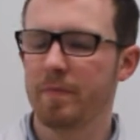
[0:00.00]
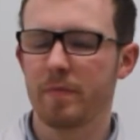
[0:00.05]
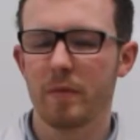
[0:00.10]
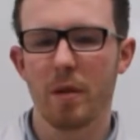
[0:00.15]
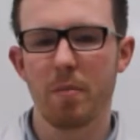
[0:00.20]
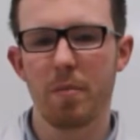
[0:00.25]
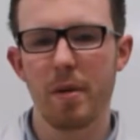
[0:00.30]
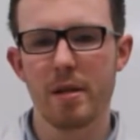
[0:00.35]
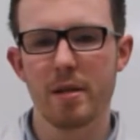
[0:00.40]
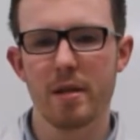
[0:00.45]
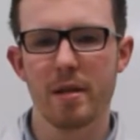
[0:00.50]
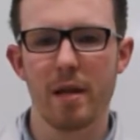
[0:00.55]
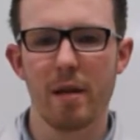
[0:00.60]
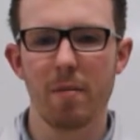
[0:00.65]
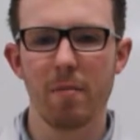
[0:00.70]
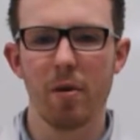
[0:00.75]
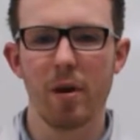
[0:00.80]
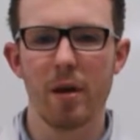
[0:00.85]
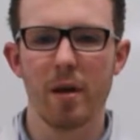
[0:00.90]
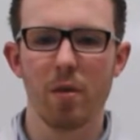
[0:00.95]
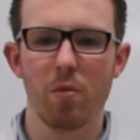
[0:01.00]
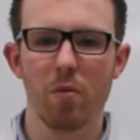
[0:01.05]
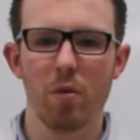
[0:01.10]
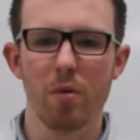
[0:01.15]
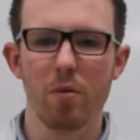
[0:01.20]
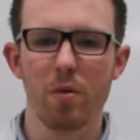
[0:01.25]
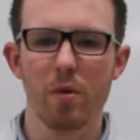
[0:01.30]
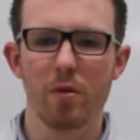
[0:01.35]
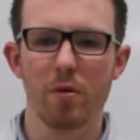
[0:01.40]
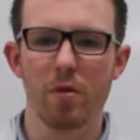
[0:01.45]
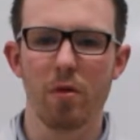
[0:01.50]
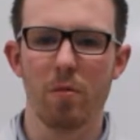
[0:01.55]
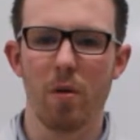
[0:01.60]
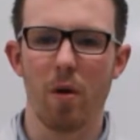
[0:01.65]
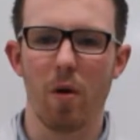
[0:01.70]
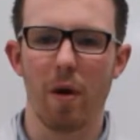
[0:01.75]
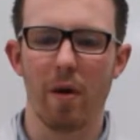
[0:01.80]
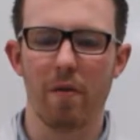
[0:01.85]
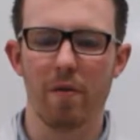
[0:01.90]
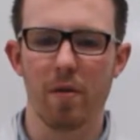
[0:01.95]
The piece of timber in the woodwork room,
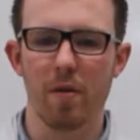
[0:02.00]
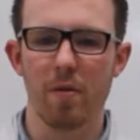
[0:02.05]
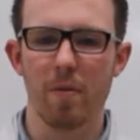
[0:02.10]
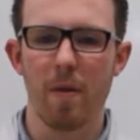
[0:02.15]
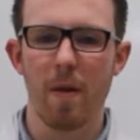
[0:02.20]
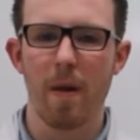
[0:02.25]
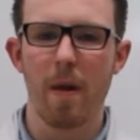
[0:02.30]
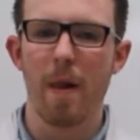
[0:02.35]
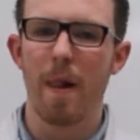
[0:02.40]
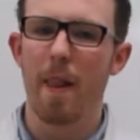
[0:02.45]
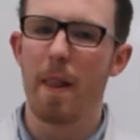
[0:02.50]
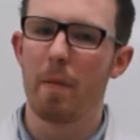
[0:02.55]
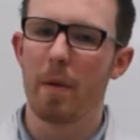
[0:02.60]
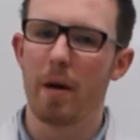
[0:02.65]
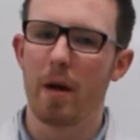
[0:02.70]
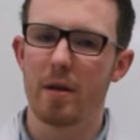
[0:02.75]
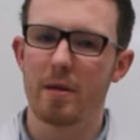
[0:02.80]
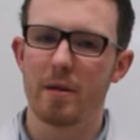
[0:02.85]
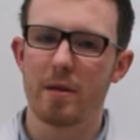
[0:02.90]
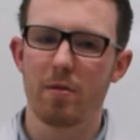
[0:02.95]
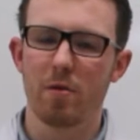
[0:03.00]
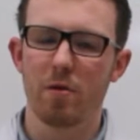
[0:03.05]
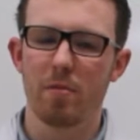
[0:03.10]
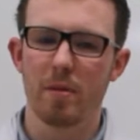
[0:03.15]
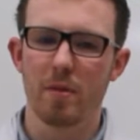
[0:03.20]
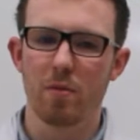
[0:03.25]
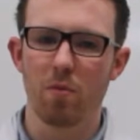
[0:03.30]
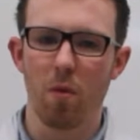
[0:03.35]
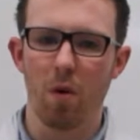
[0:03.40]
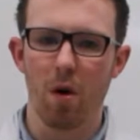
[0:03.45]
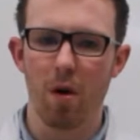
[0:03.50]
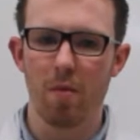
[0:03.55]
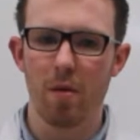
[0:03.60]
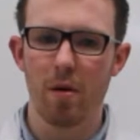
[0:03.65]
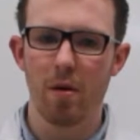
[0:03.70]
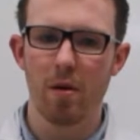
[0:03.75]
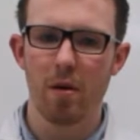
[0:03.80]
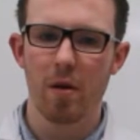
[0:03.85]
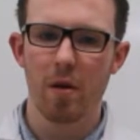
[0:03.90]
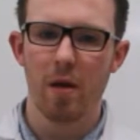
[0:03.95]
however, because the room is
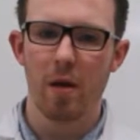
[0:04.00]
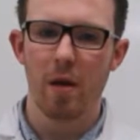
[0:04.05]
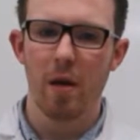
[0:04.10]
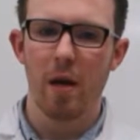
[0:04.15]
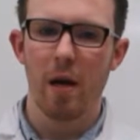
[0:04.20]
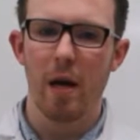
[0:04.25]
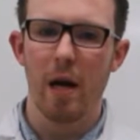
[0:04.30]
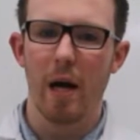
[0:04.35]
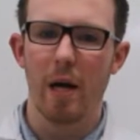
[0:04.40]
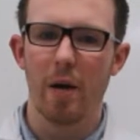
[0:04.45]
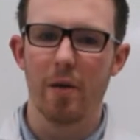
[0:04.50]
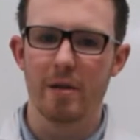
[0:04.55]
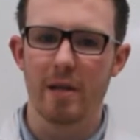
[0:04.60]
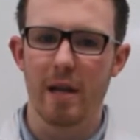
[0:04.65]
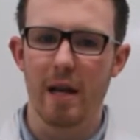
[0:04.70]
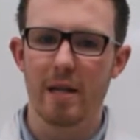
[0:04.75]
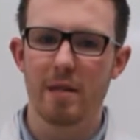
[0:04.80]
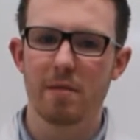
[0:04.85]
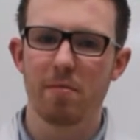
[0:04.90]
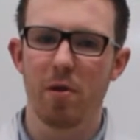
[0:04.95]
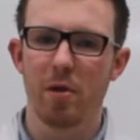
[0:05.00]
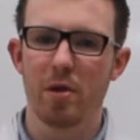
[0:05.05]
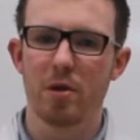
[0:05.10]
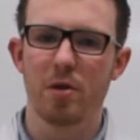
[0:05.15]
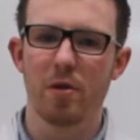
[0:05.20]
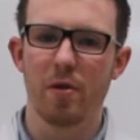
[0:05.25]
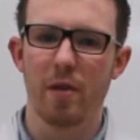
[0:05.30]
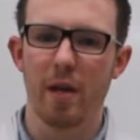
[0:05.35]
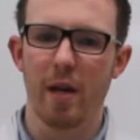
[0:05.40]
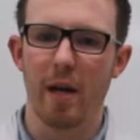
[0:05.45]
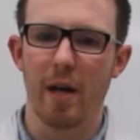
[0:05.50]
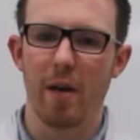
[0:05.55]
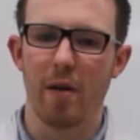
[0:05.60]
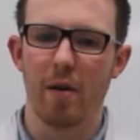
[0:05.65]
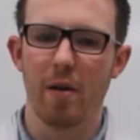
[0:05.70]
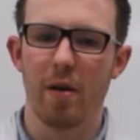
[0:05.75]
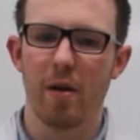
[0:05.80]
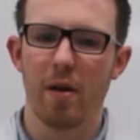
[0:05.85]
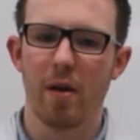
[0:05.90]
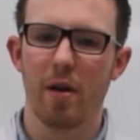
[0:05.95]
warmer and there's less moisture in the
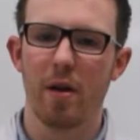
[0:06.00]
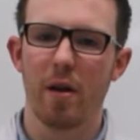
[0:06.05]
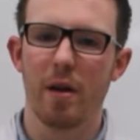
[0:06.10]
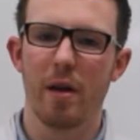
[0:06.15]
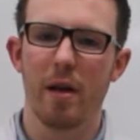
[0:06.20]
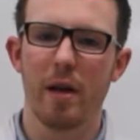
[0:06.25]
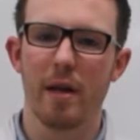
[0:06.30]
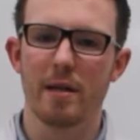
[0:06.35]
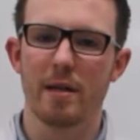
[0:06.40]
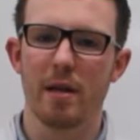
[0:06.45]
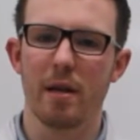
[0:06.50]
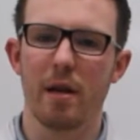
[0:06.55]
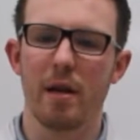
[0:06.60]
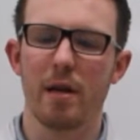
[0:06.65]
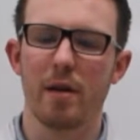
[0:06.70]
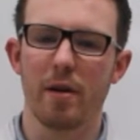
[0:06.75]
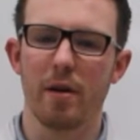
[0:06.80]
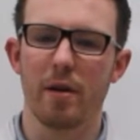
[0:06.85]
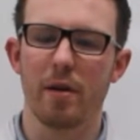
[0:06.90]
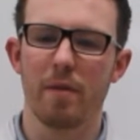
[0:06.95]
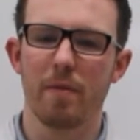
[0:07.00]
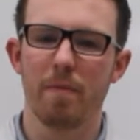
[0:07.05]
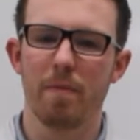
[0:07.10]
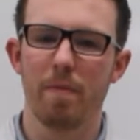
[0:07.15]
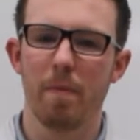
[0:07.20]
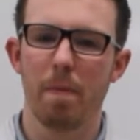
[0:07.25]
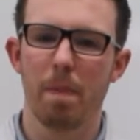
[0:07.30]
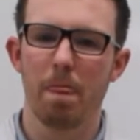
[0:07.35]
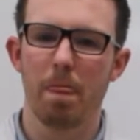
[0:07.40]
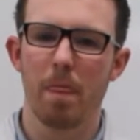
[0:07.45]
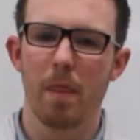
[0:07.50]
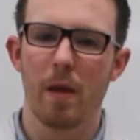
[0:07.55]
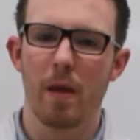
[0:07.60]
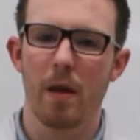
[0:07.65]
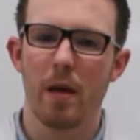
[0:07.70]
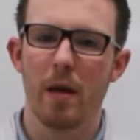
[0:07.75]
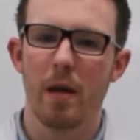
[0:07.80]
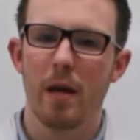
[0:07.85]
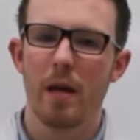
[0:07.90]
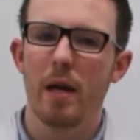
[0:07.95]
air, is lighter.
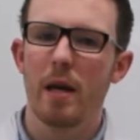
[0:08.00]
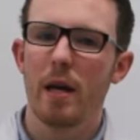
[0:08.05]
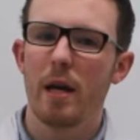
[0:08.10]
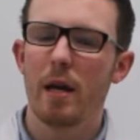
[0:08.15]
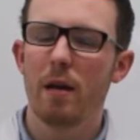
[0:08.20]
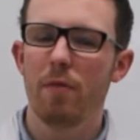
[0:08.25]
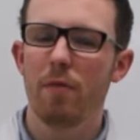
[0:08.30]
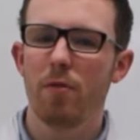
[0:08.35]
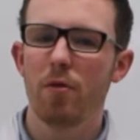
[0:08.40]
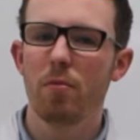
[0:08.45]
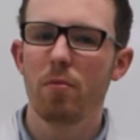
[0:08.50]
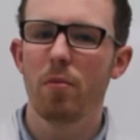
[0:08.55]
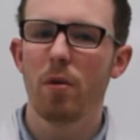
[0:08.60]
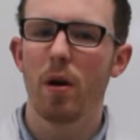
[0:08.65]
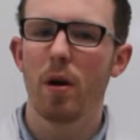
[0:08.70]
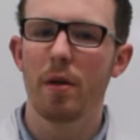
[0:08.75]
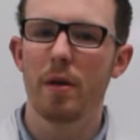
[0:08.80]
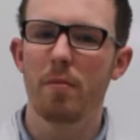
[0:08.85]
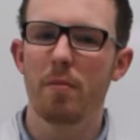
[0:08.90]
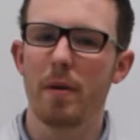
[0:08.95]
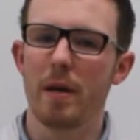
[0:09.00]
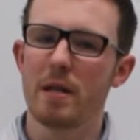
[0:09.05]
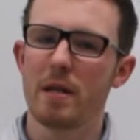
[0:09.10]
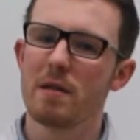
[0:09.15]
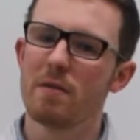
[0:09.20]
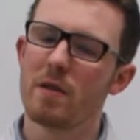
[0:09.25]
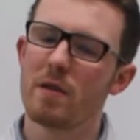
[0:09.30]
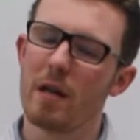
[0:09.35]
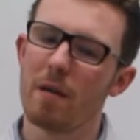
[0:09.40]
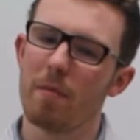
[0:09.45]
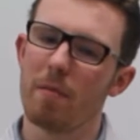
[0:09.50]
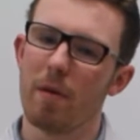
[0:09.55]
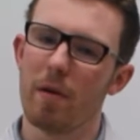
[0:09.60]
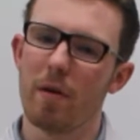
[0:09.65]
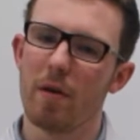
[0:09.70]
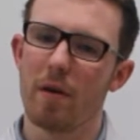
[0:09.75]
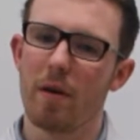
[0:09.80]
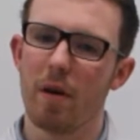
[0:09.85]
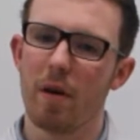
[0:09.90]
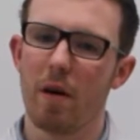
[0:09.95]
If you brought the piece of
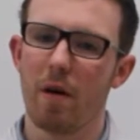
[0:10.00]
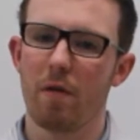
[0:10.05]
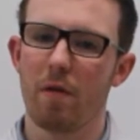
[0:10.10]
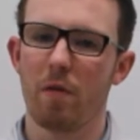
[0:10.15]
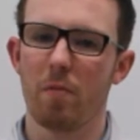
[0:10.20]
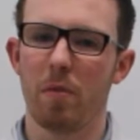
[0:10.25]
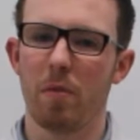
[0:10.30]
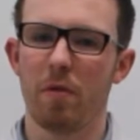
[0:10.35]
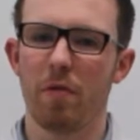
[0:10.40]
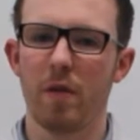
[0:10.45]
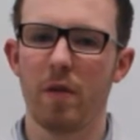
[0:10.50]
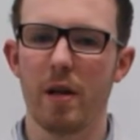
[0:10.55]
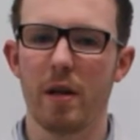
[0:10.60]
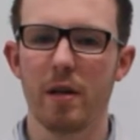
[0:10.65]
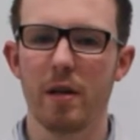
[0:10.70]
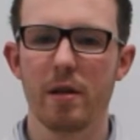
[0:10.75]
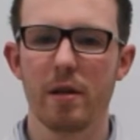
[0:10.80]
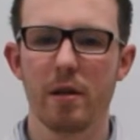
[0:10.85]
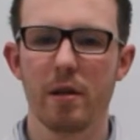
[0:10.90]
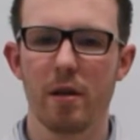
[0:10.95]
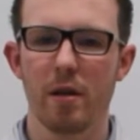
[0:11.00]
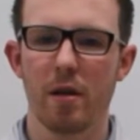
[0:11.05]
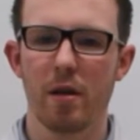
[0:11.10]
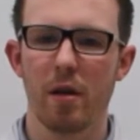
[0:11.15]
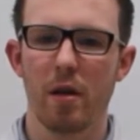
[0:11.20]
timber from the field